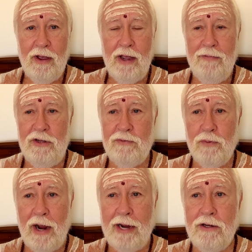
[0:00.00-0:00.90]
And this
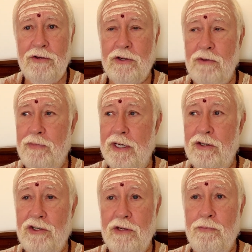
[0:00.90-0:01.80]
practice could be
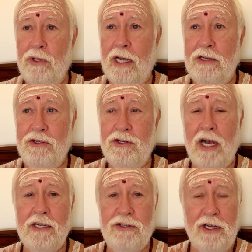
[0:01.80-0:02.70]
as simple as
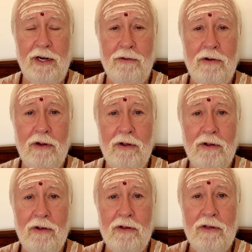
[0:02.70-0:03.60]
zazen,
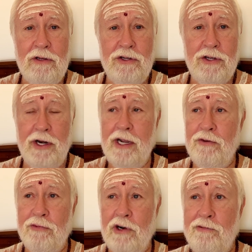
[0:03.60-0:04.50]
sitting in
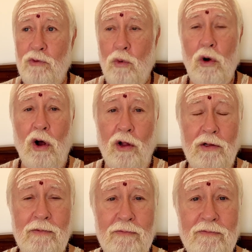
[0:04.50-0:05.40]
front of a
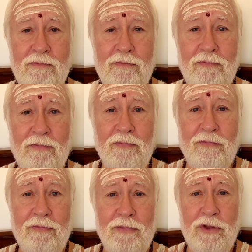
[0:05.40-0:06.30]
wall,
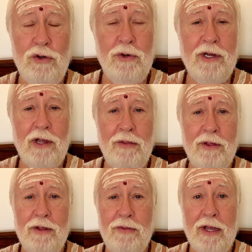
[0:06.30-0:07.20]
doing
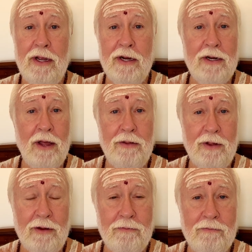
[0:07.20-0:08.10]
nothing, thinking nothing.